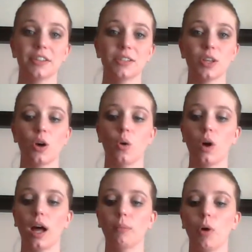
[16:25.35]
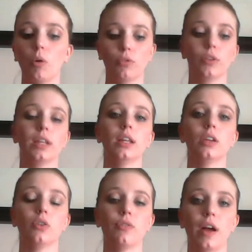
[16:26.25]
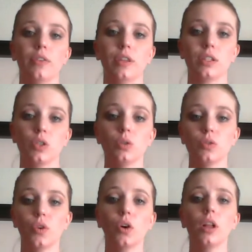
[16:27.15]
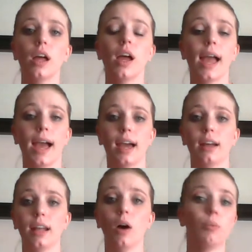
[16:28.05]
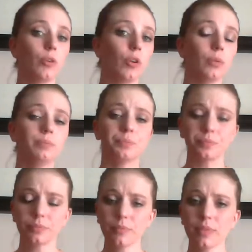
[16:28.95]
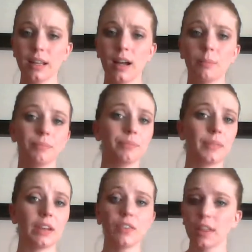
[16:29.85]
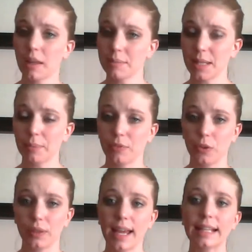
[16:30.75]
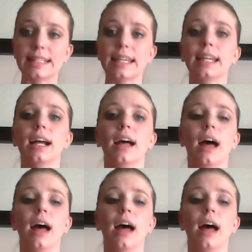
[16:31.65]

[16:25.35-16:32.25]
So hopefully you found this useful and helpful. Give it a thumbs up if you liked it.